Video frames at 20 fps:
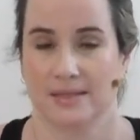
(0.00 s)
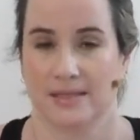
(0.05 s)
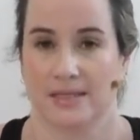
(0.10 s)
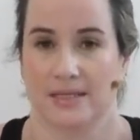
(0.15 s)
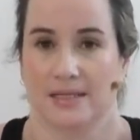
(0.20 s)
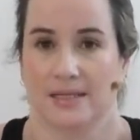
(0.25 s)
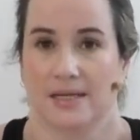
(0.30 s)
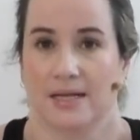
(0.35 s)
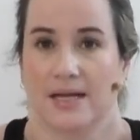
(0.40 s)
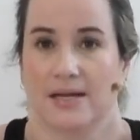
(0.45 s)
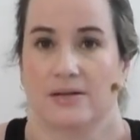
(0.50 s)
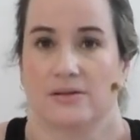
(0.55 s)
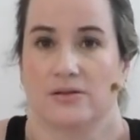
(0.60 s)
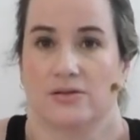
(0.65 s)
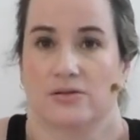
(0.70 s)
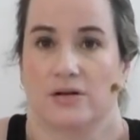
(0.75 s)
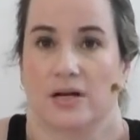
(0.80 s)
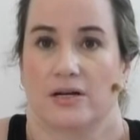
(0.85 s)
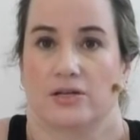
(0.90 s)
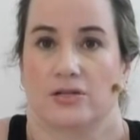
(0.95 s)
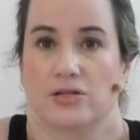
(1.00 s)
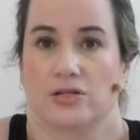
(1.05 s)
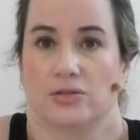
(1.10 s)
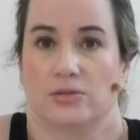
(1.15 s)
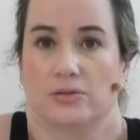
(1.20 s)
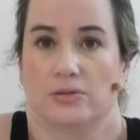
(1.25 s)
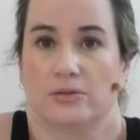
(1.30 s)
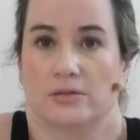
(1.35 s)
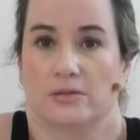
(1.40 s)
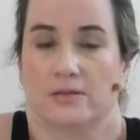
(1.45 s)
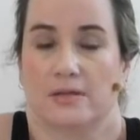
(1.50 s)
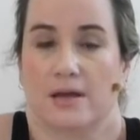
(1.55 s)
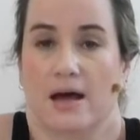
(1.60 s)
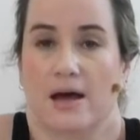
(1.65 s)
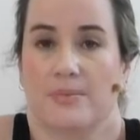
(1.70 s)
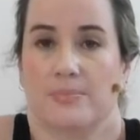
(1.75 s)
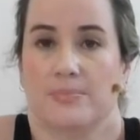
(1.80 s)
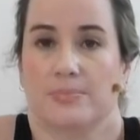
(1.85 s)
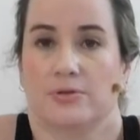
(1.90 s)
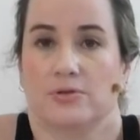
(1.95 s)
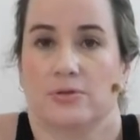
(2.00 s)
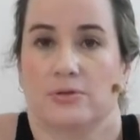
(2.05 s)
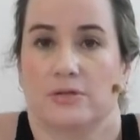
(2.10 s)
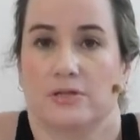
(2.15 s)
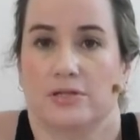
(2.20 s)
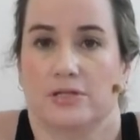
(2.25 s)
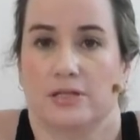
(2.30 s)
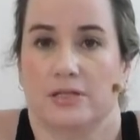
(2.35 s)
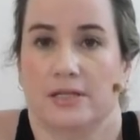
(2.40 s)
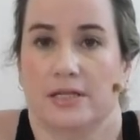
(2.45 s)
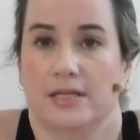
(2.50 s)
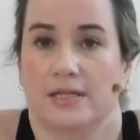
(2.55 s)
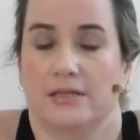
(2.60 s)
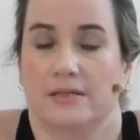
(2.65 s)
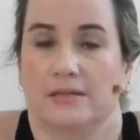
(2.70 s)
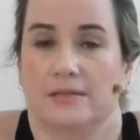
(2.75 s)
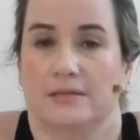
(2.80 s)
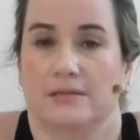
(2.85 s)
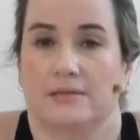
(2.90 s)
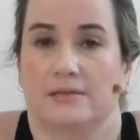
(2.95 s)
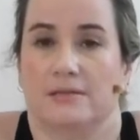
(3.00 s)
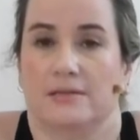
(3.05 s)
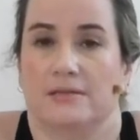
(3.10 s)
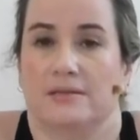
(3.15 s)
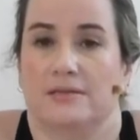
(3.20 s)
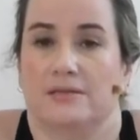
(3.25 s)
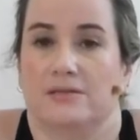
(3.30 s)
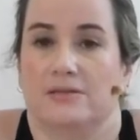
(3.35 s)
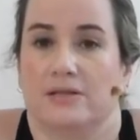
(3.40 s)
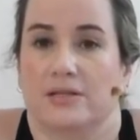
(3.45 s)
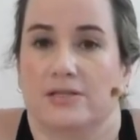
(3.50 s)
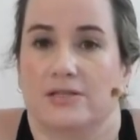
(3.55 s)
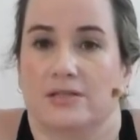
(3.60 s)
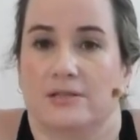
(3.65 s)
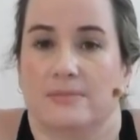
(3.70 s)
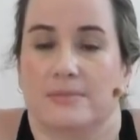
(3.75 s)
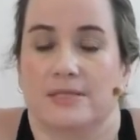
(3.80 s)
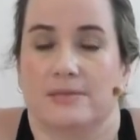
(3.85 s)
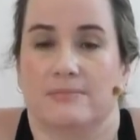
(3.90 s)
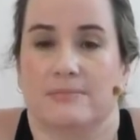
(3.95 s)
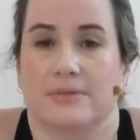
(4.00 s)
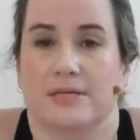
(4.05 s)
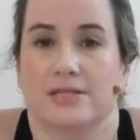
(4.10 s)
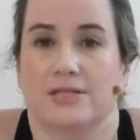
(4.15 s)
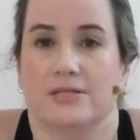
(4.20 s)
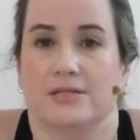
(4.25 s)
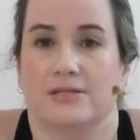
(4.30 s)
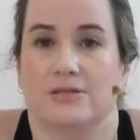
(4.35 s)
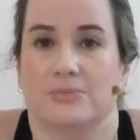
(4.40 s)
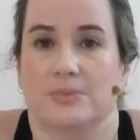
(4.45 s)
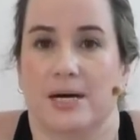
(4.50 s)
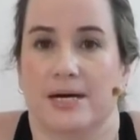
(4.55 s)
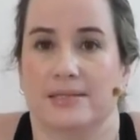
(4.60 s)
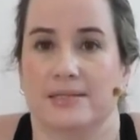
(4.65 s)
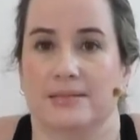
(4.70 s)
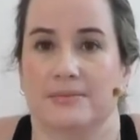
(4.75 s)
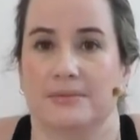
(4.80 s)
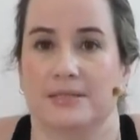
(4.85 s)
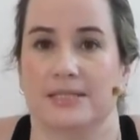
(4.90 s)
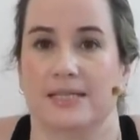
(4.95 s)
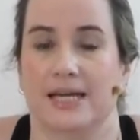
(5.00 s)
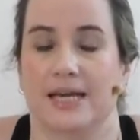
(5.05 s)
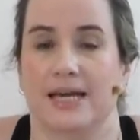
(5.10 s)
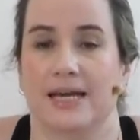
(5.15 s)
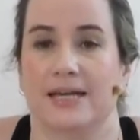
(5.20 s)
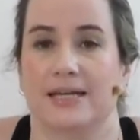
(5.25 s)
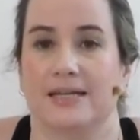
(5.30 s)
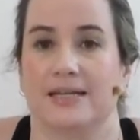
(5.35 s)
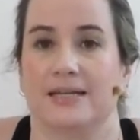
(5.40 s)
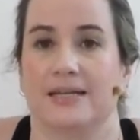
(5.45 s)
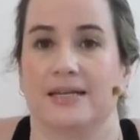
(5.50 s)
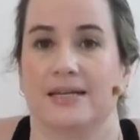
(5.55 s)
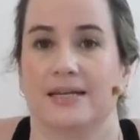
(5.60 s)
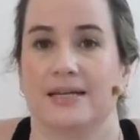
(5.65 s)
Inhale to draw your shoulders up towards your ears, scrunch them as much as you possibly can,